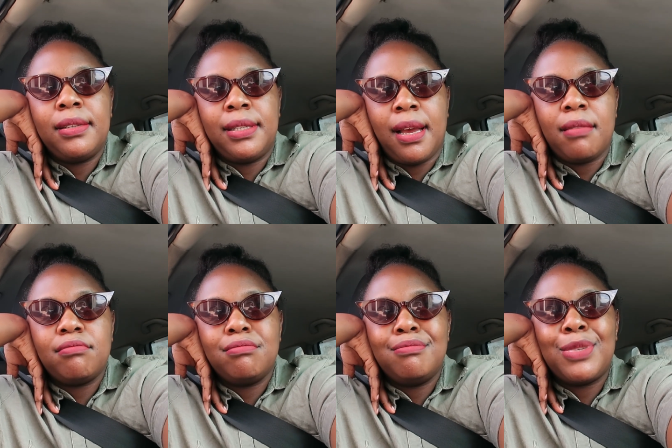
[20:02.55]
Yeah,
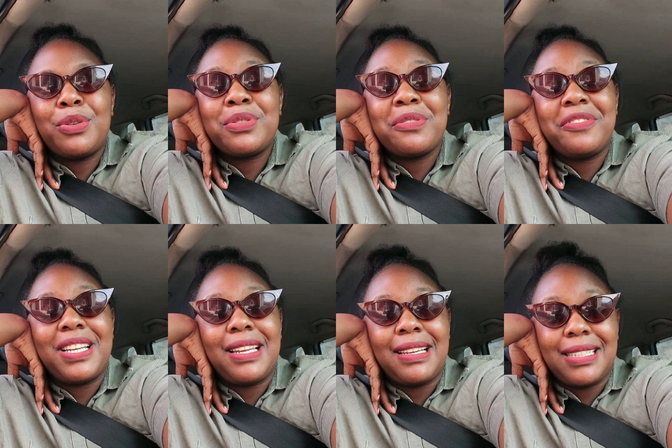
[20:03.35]
because of
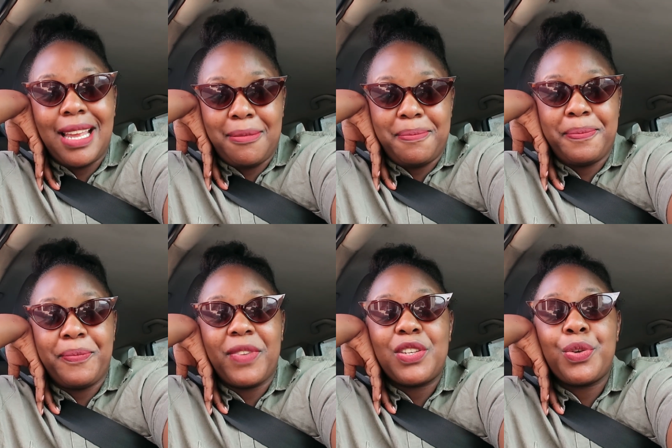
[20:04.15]
finding time.
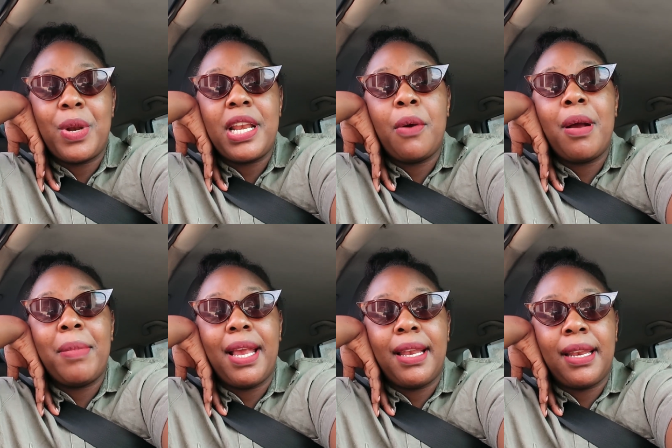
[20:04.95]
So right now
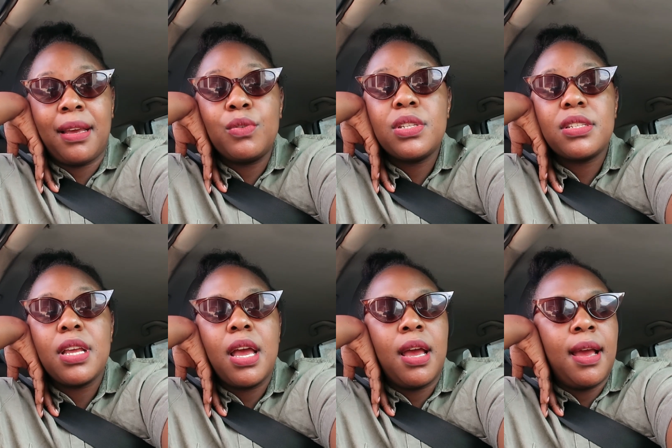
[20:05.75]
I'm headed out.
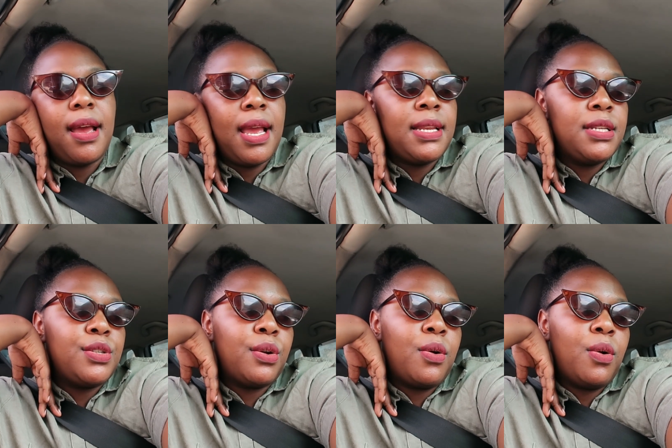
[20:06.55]
I
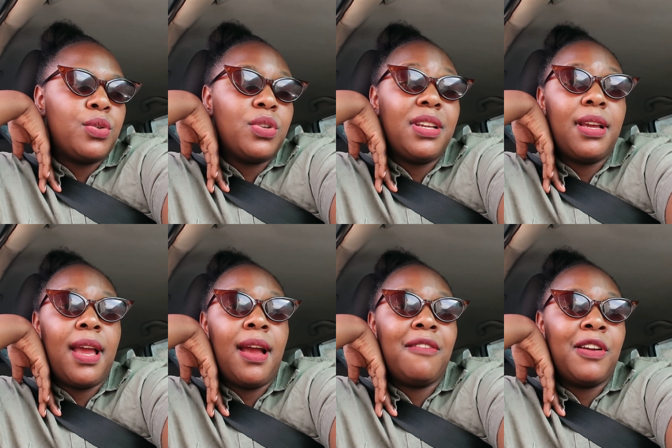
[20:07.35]
need to go today.
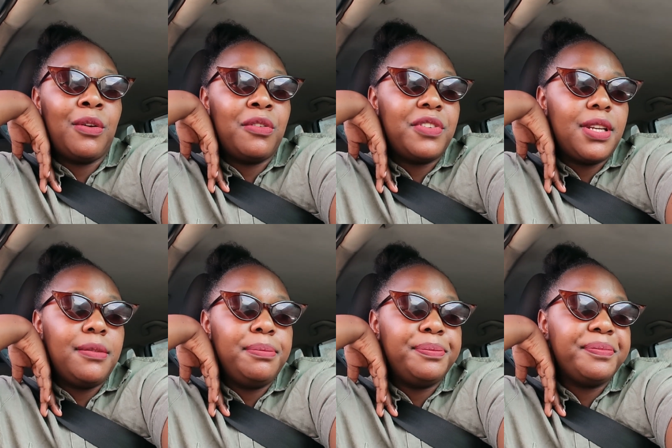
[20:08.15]
I have an off day.